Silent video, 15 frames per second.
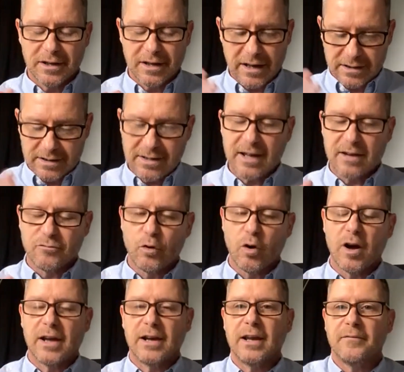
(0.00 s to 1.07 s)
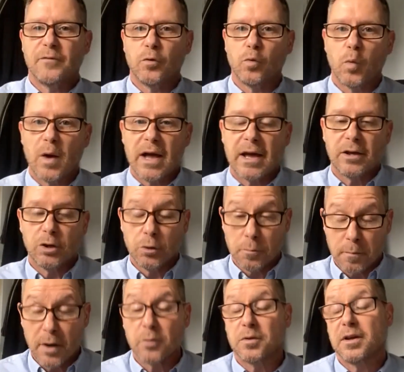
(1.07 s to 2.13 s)
get to that right level where you
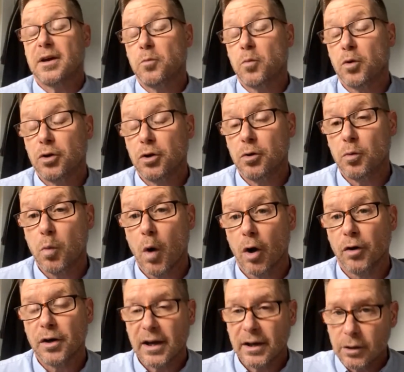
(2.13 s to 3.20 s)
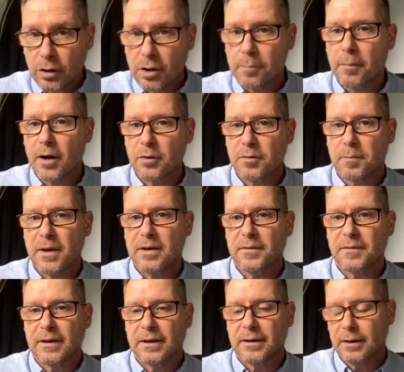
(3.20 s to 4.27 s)
both get what you want and you can both
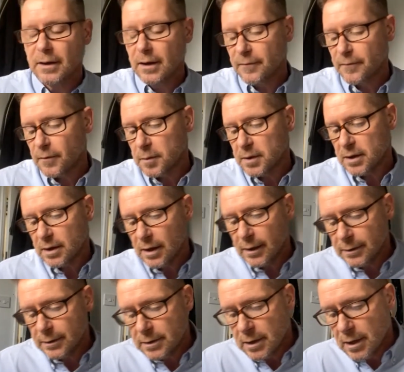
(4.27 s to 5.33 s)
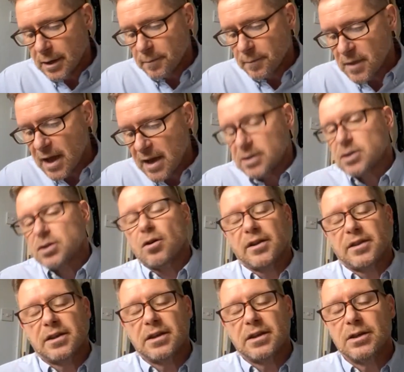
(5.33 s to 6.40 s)
benefit from it. And that's, I
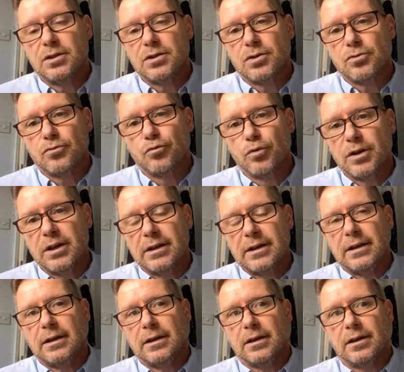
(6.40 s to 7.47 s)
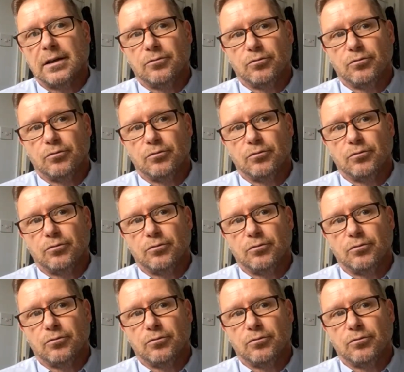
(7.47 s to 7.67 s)
think, is really